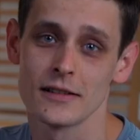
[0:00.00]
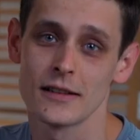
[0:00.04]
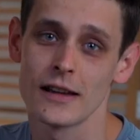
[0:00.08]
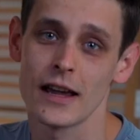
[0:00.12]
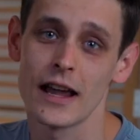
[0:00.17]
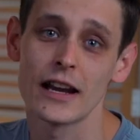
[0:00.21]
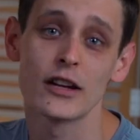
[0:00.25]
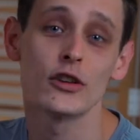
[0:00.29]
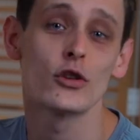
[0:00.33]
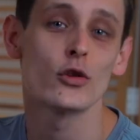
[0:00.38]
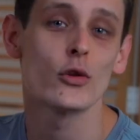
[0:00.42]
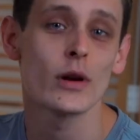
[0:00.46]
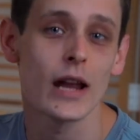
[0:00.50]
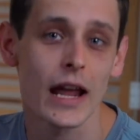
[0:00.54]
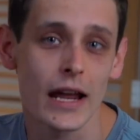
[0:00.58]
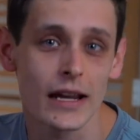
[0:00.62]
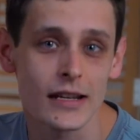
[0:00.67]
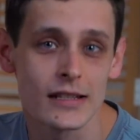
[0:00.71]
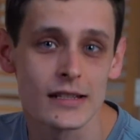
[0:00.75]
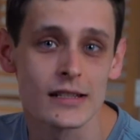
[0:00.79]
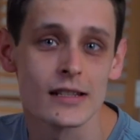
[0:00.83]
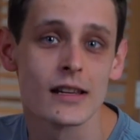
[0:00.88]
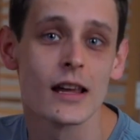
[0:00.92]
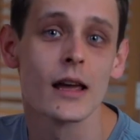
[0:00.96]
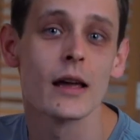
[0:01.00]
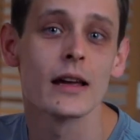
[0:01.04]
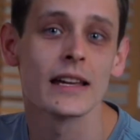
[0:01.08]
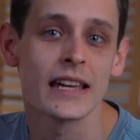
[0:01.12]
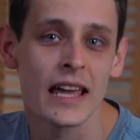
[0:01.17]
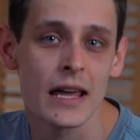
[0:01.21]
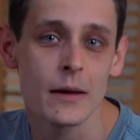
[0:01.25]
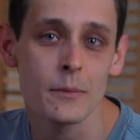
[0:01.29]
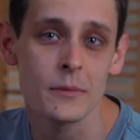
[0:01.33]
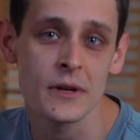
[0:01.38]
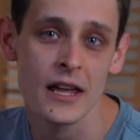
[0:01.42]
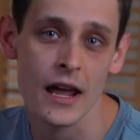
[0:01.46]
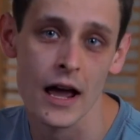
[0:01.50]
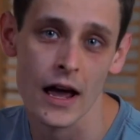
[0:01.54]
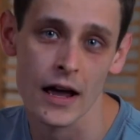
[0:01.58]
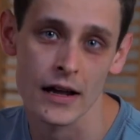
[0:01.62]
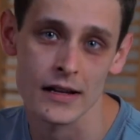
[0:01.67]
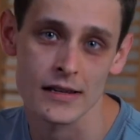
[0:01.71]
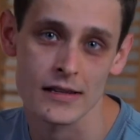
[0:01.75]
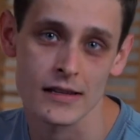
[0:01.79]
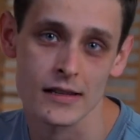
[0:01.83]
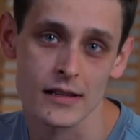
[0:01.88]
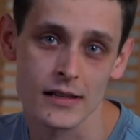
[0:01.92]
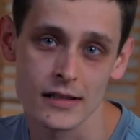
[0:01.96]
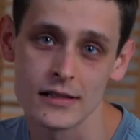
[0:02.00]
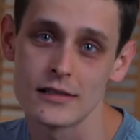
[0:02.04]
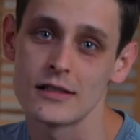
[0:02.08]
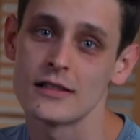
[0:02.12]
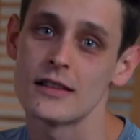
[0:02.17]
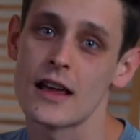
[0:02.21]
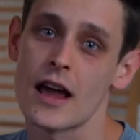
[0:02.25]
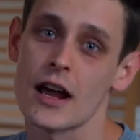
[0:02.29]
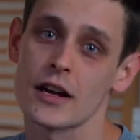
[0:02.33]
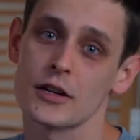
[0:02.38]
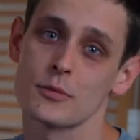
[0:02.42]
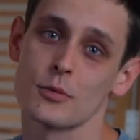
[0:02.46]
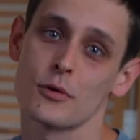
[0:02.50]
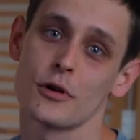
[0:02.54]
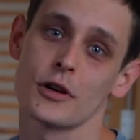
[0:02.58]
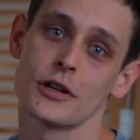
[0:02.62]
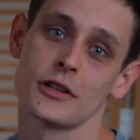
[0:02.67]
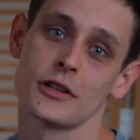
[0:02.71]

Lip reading: and creates KPIs in the dashboard.